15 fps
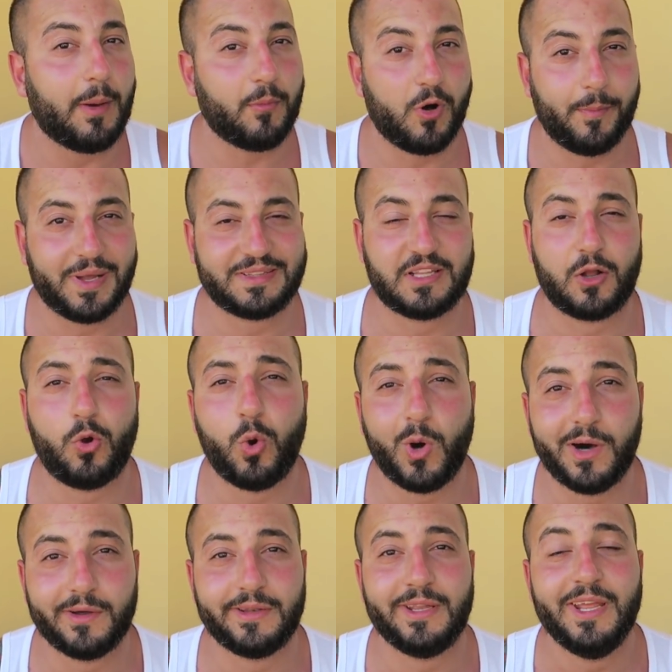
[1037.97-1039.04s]
I'm all about that
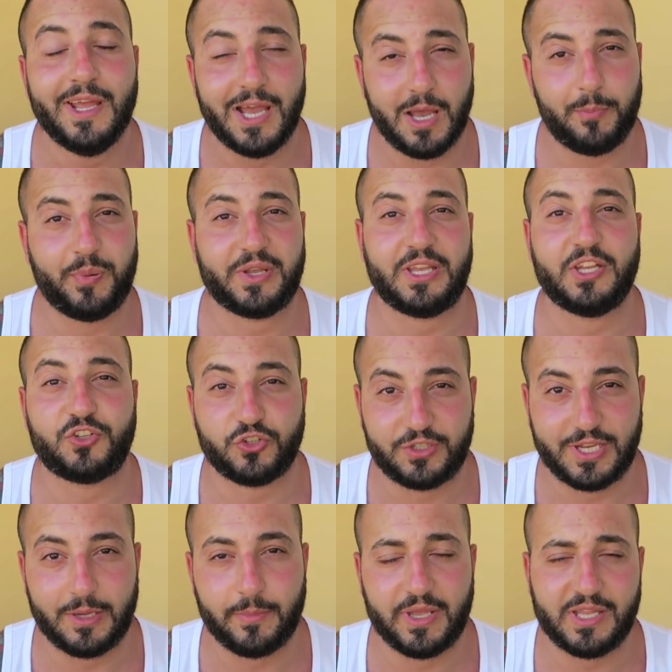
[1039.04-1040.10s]
quality, epic
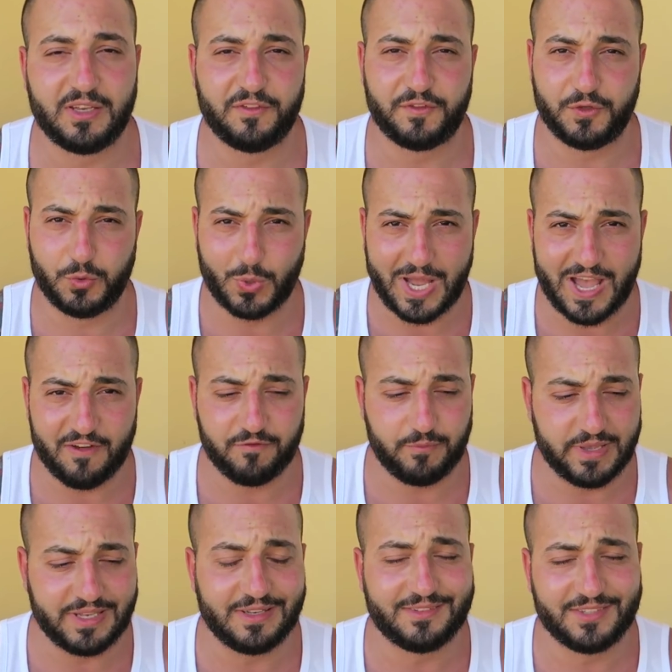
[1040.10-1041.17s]
entertainment. And if you have
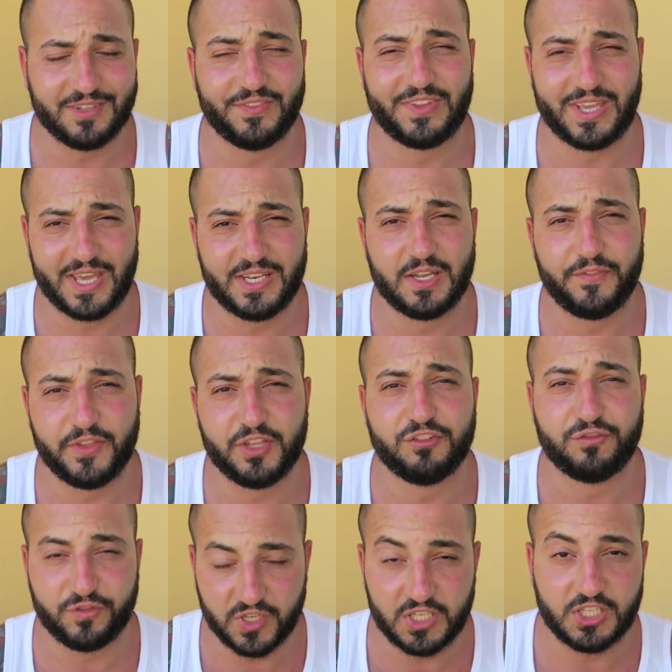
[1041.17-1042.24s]
made it till the end of
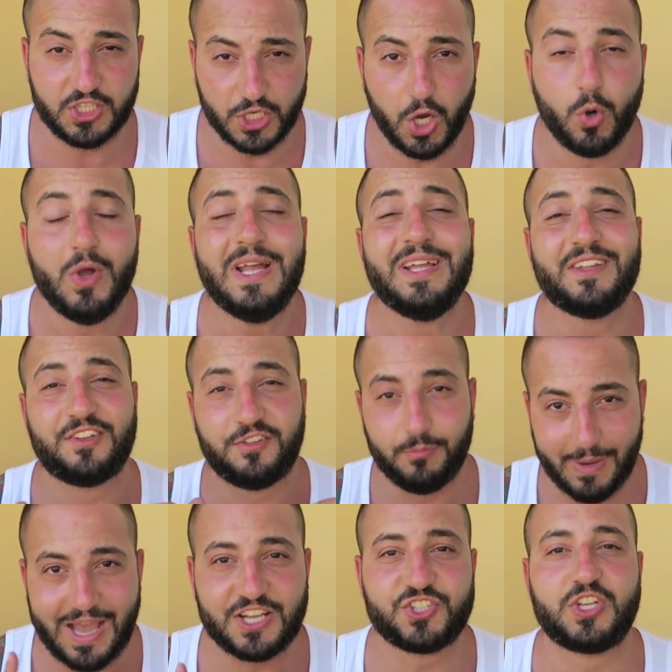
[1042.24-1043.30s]
this video,
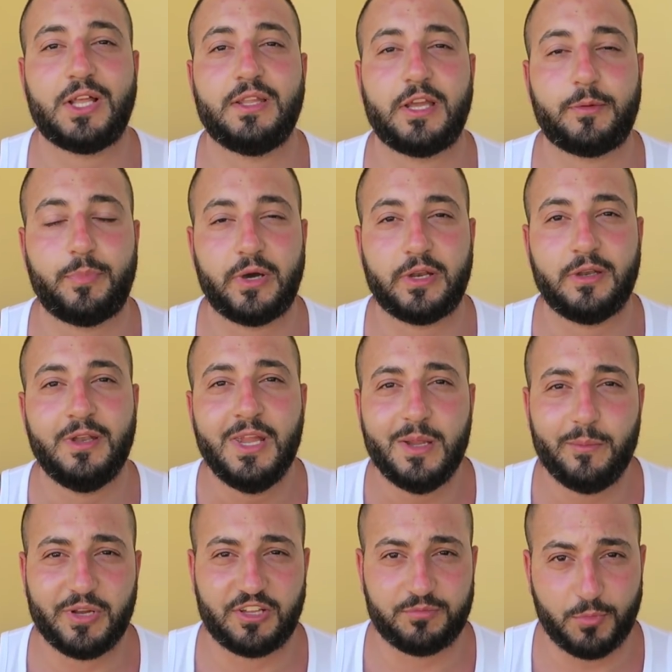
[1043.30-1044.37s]
smash that like button,
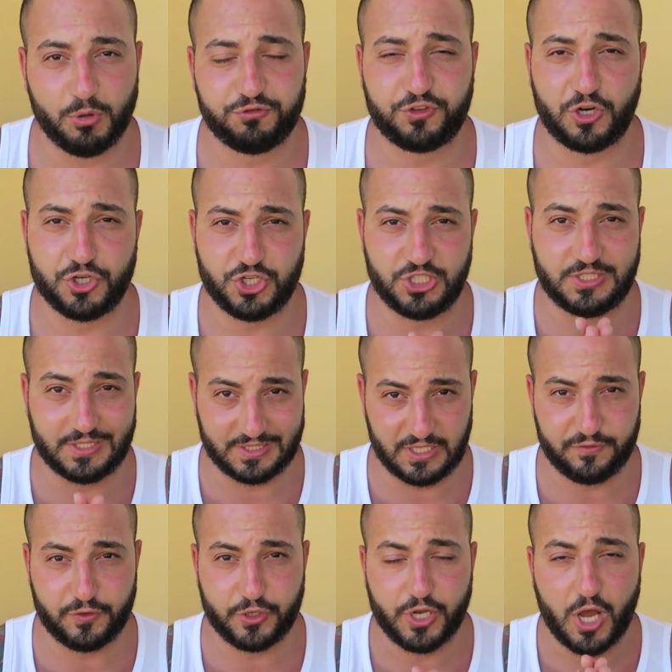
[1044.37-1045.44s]
because Moe Sargi
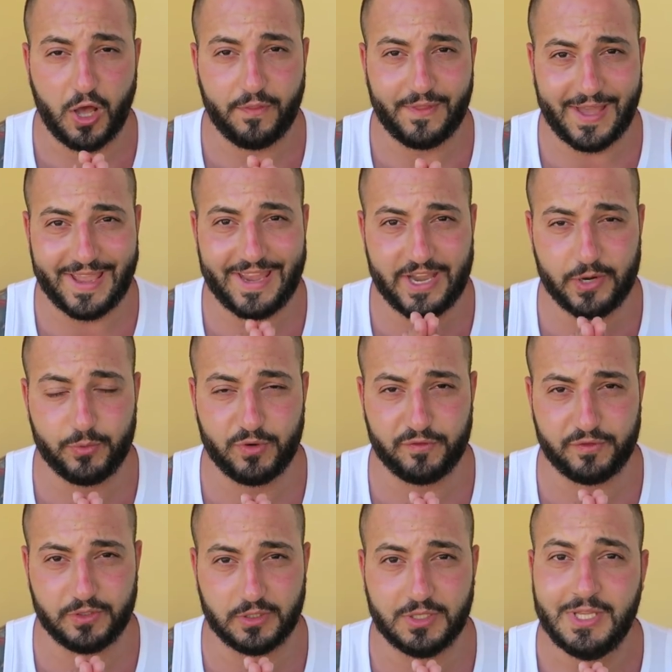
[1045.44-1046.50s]
delivered on that hair
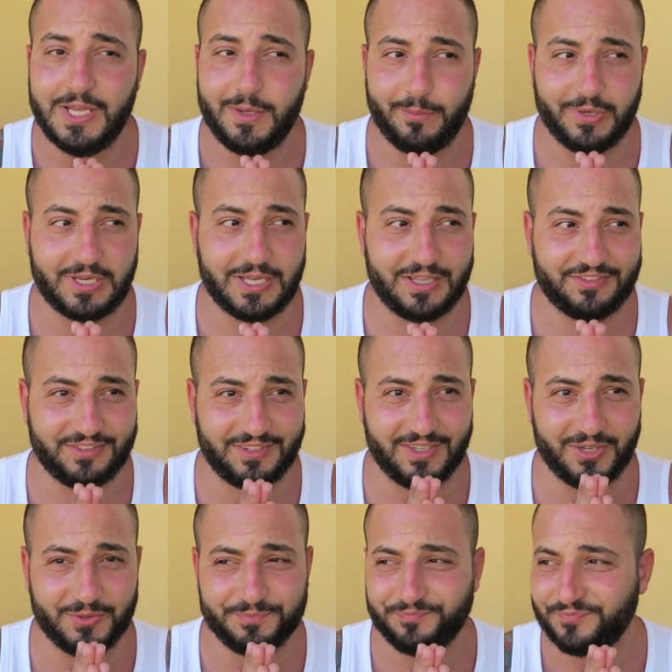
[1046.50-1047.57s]
reveal, because, you
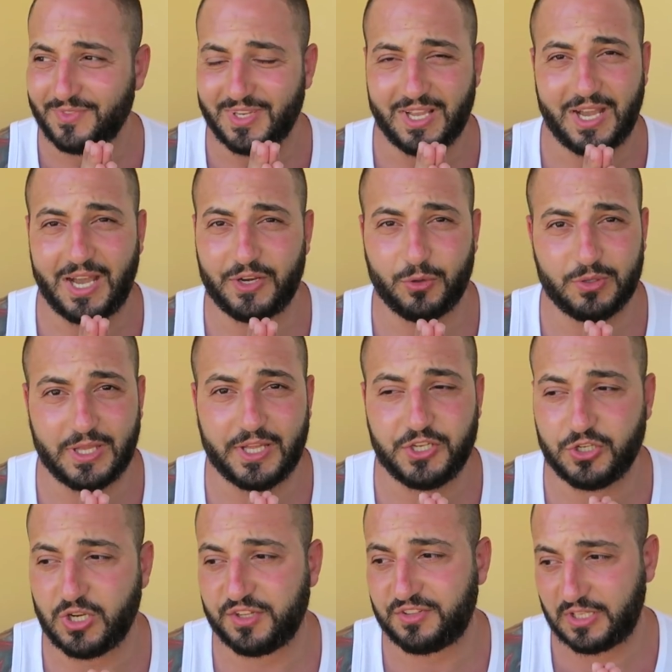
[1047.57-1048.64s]
know, I don't lie
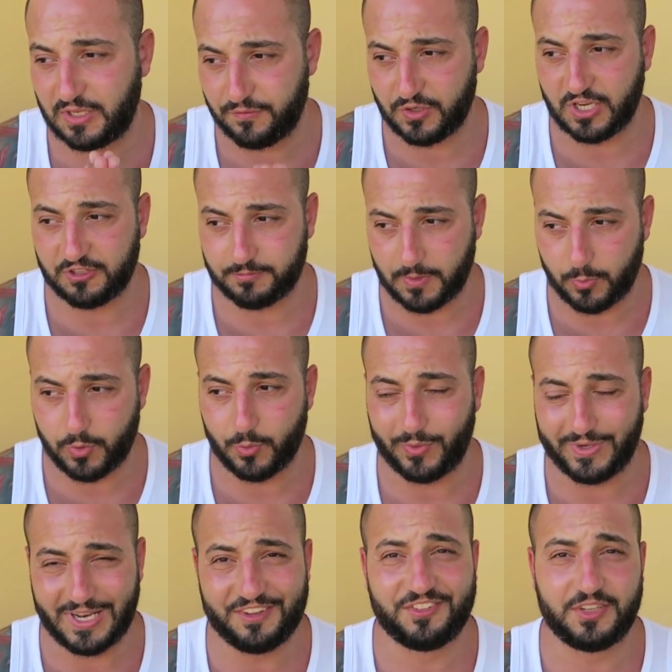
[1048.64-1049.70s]
to you guys. I give you guys my word.
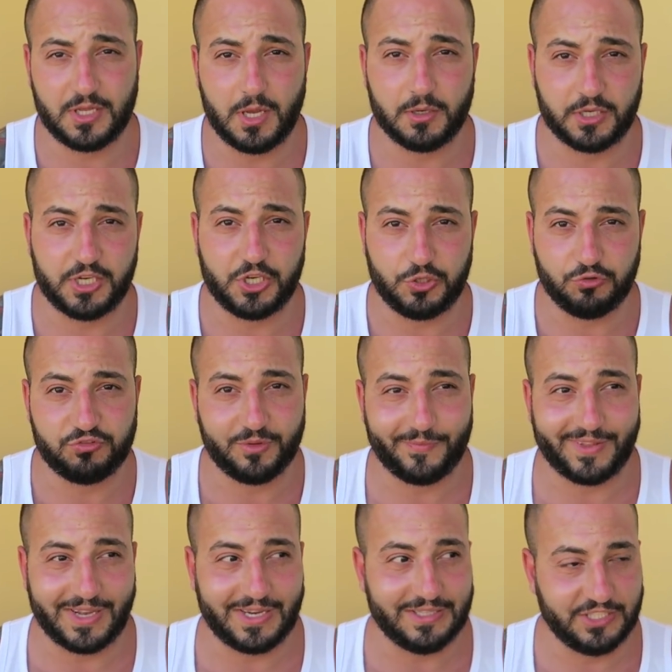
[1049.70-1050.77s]
When I say I'm going to do
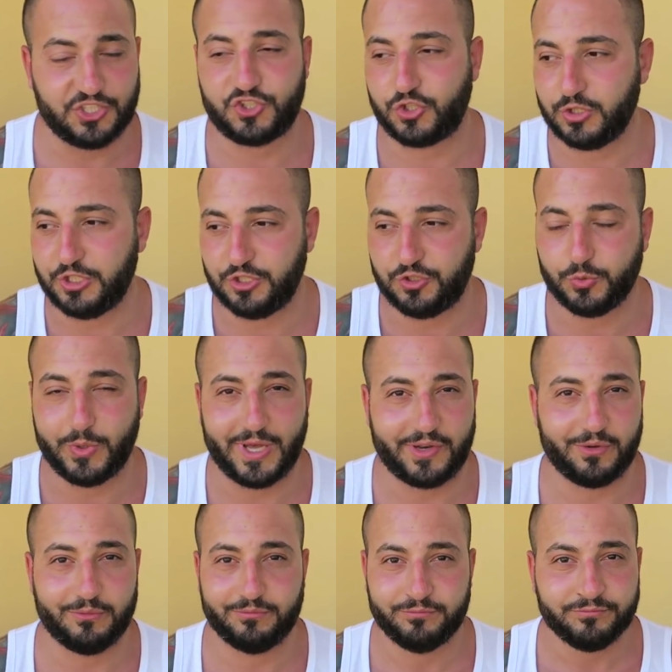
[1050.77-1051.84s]
something, I literally do it. I
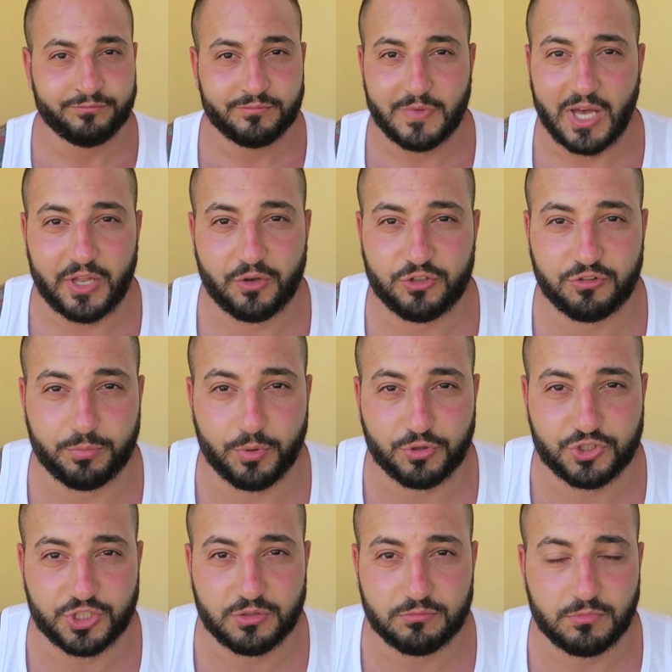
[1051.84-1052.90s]
don't, I don't just
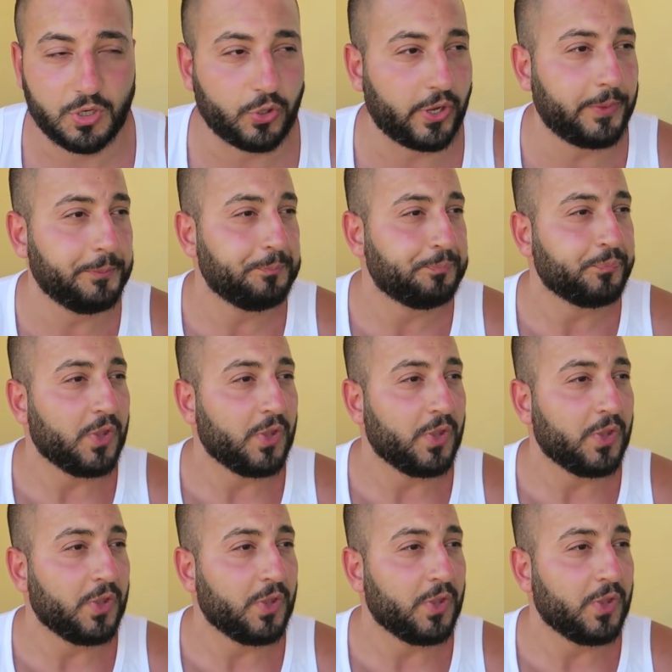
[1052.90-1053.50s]
bullshit, okay?